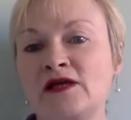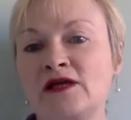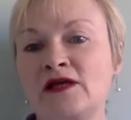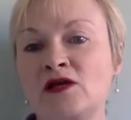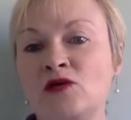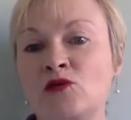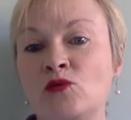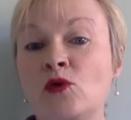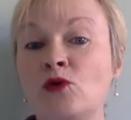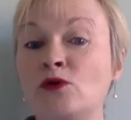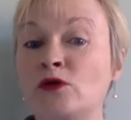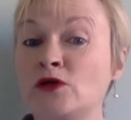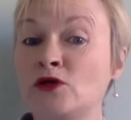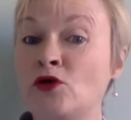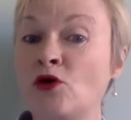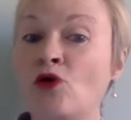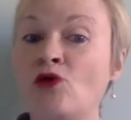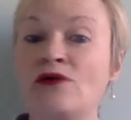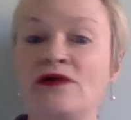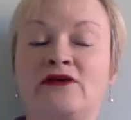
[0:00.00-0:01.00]
will
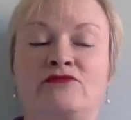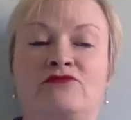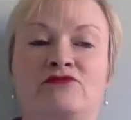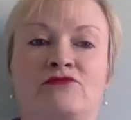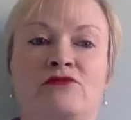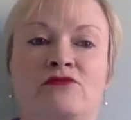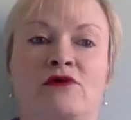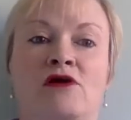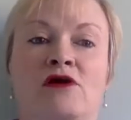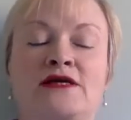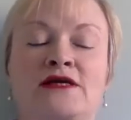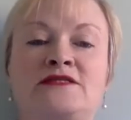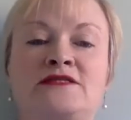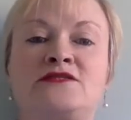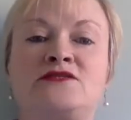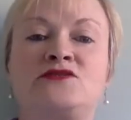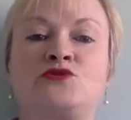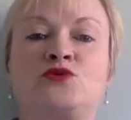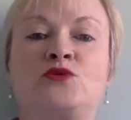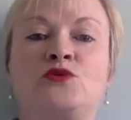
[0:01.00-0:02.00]
not give
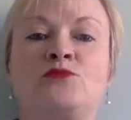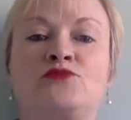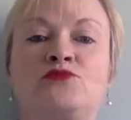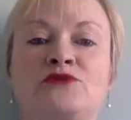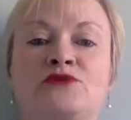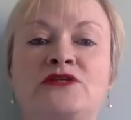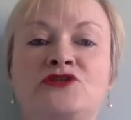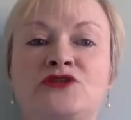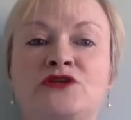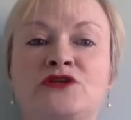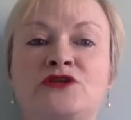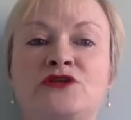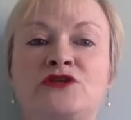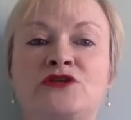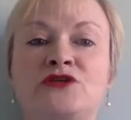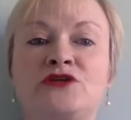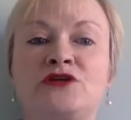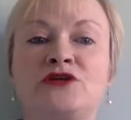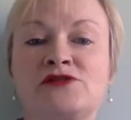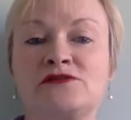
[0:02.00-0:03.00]
rise to a breach of
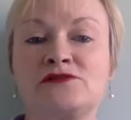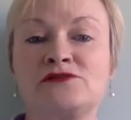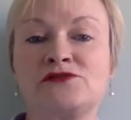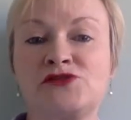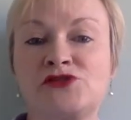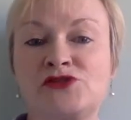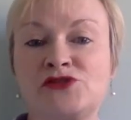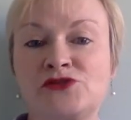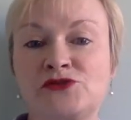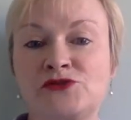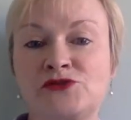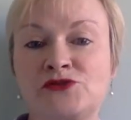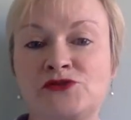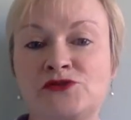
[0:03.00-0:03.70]
Article 2.